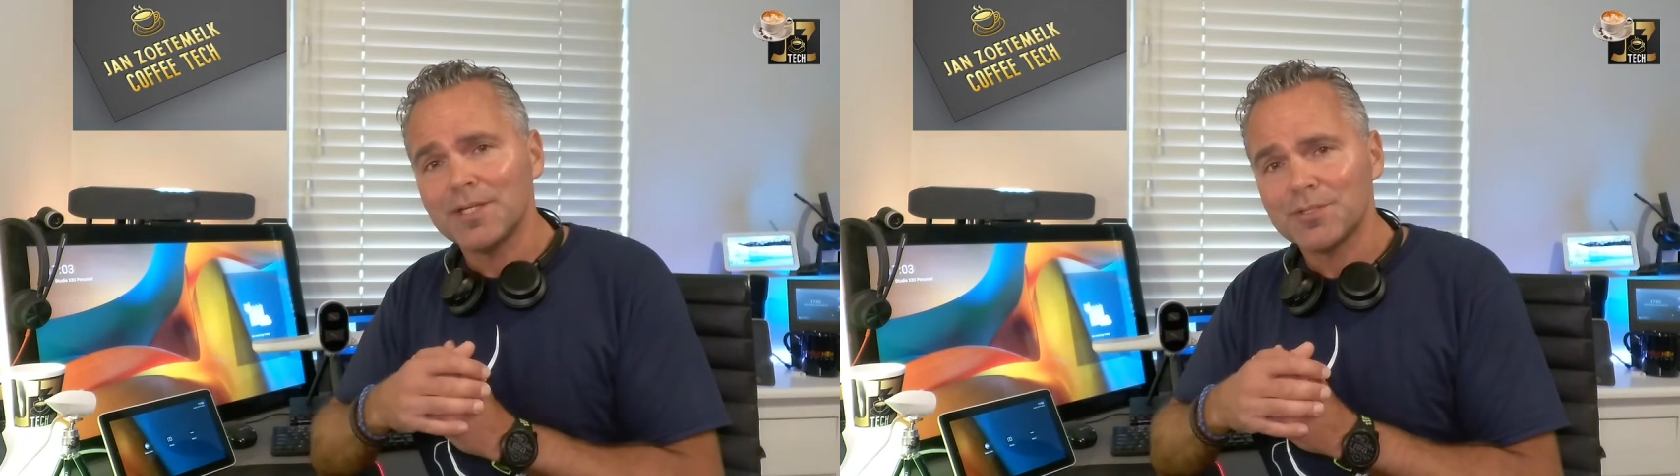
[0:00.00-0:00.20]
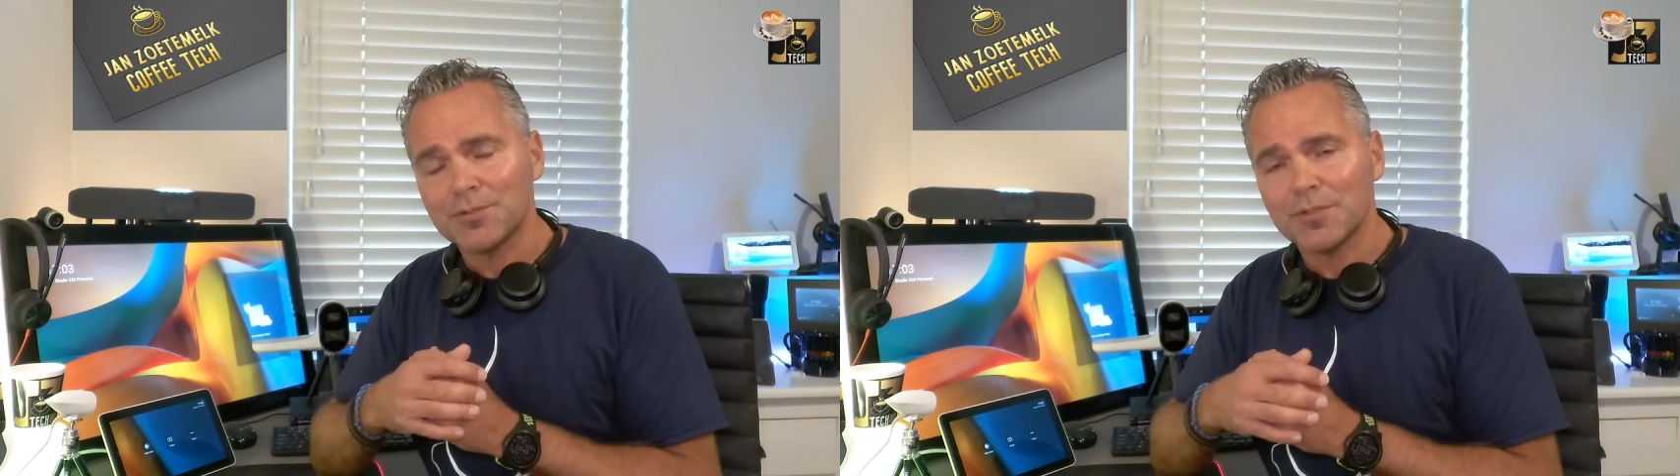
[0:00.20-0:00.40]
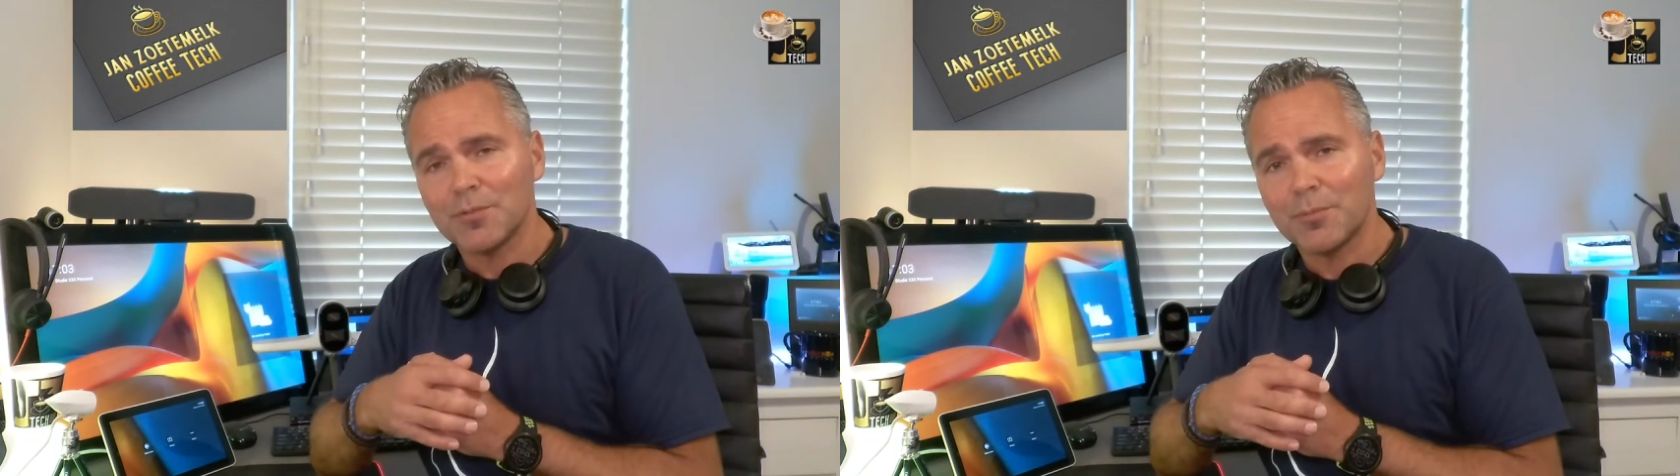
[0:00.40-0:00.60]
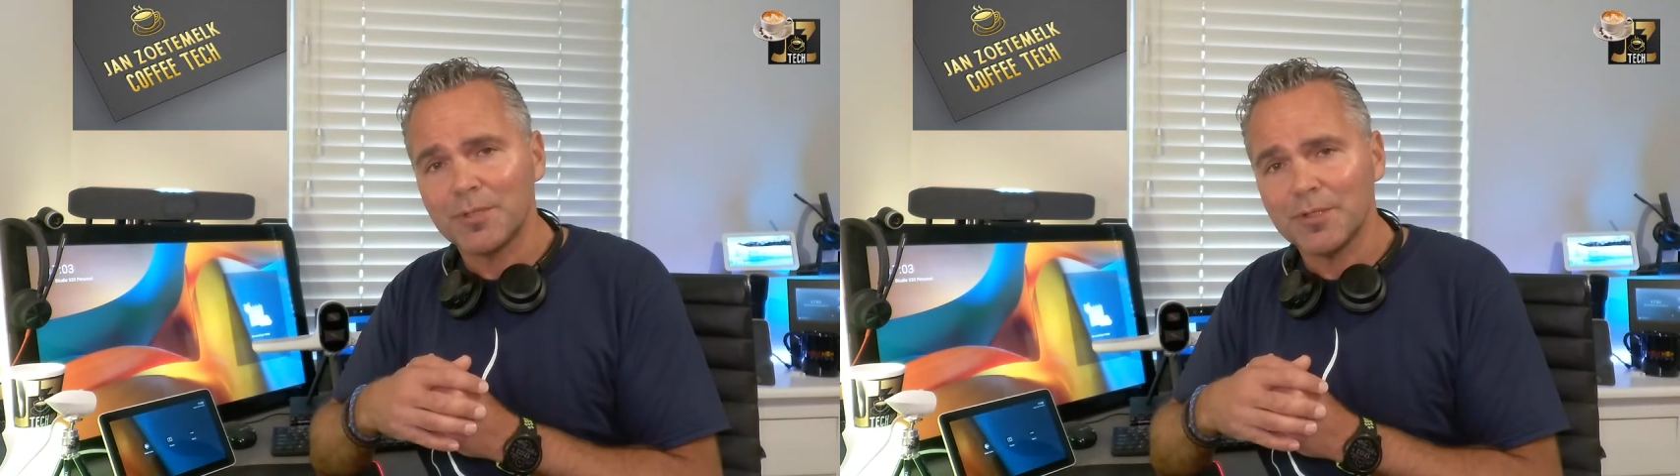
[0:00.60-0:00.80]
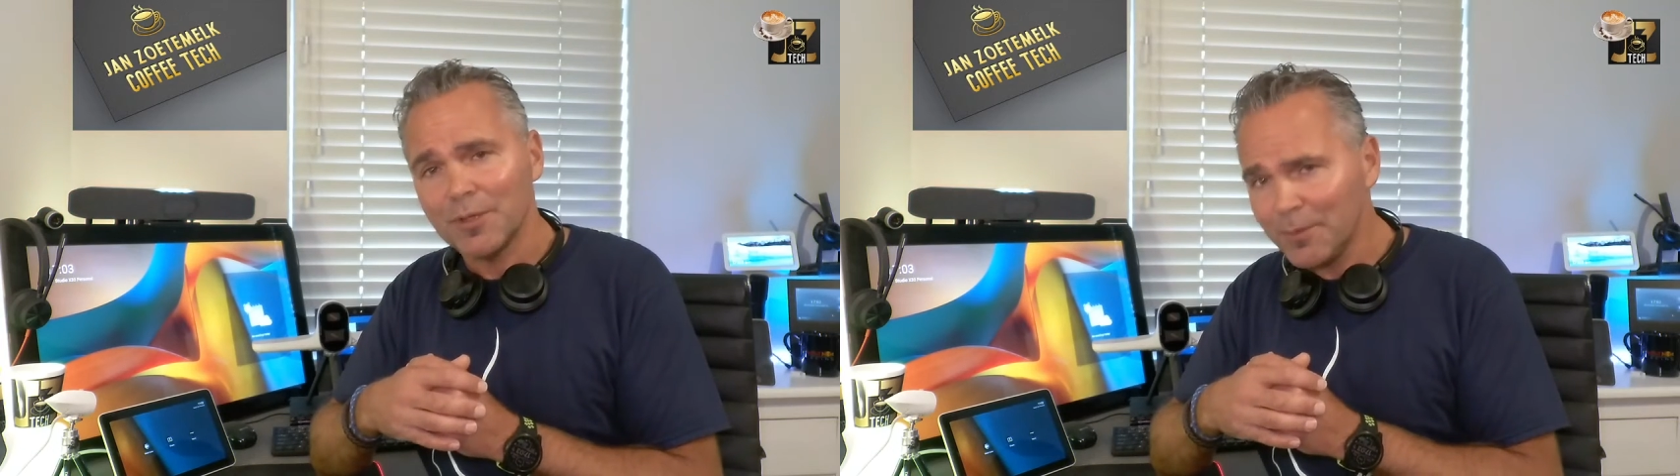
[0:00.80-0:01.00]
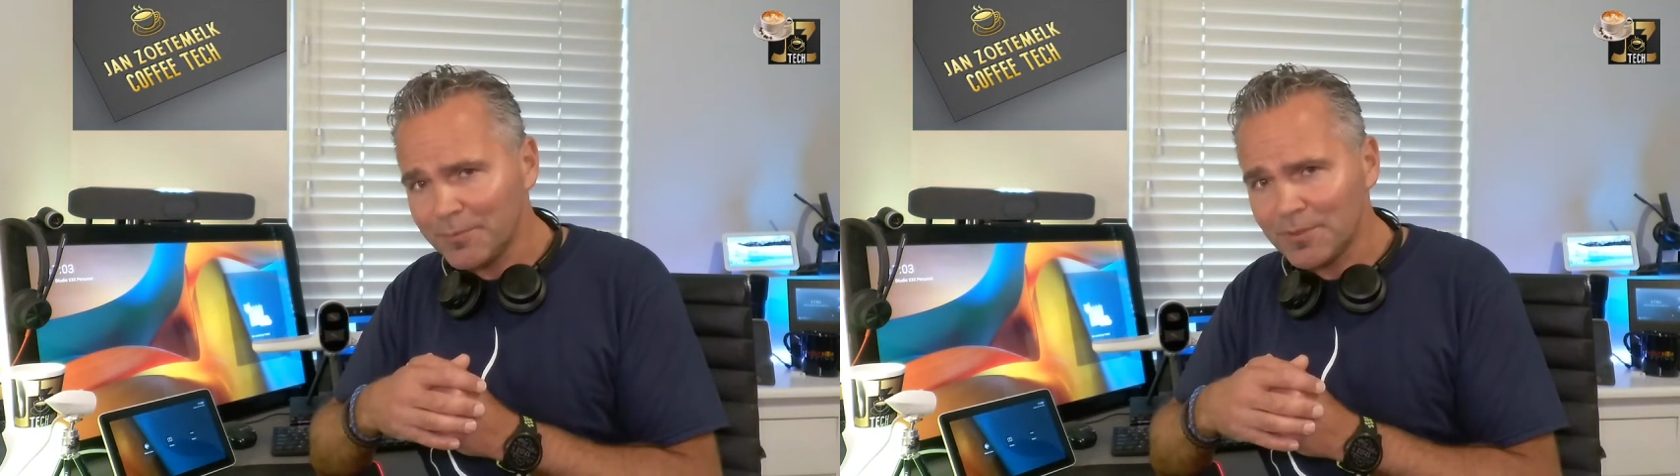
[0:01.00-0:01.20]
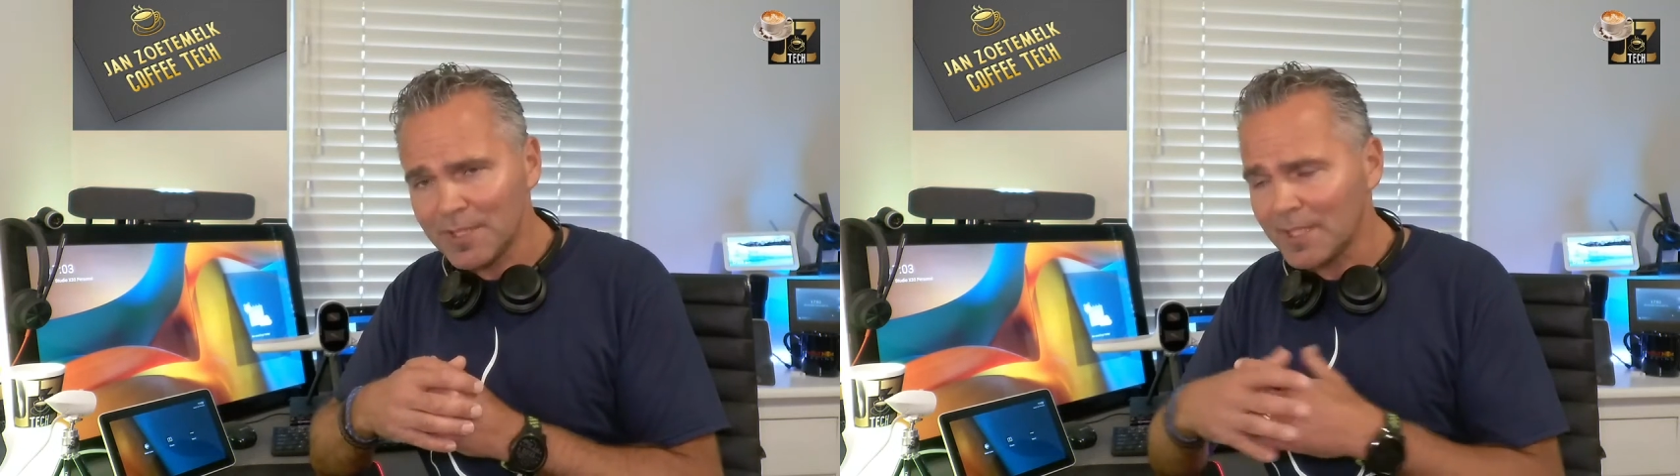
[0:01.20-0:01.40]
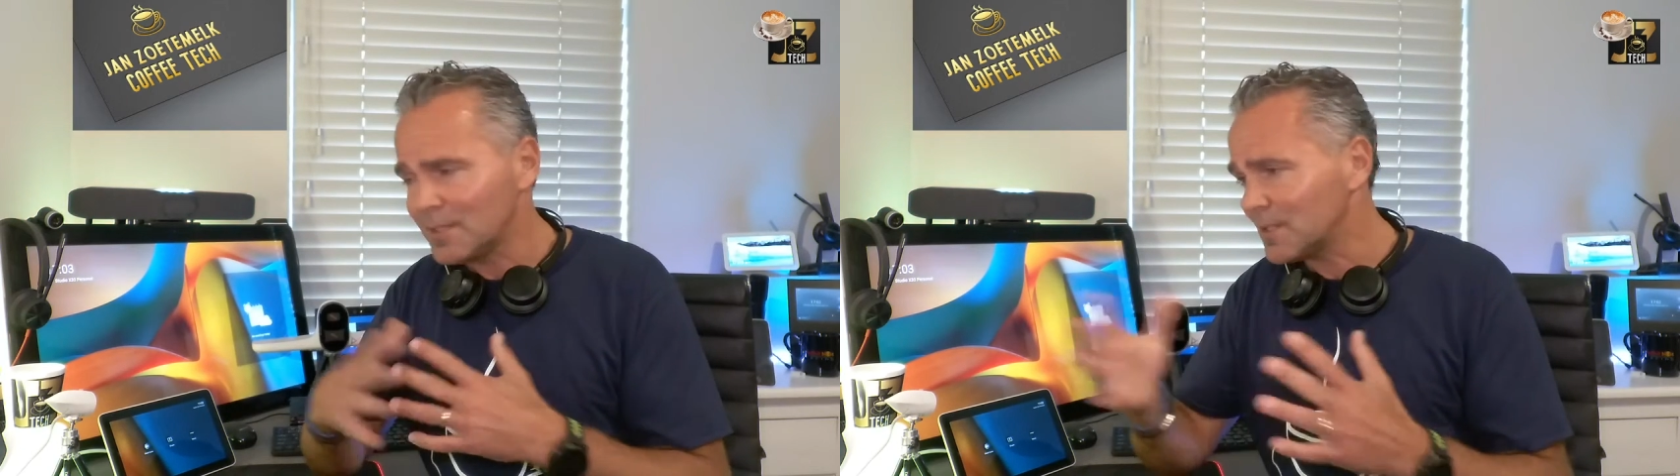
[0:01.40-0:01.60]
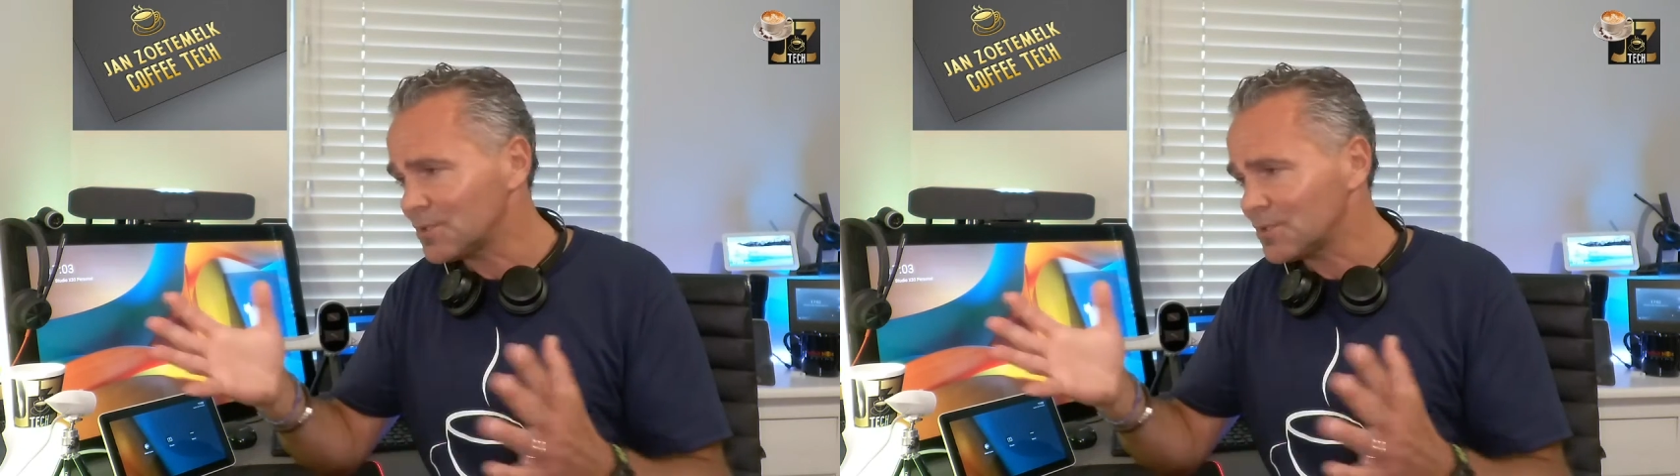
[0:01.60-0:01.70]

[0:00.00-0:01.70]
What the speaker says: so you will be up to date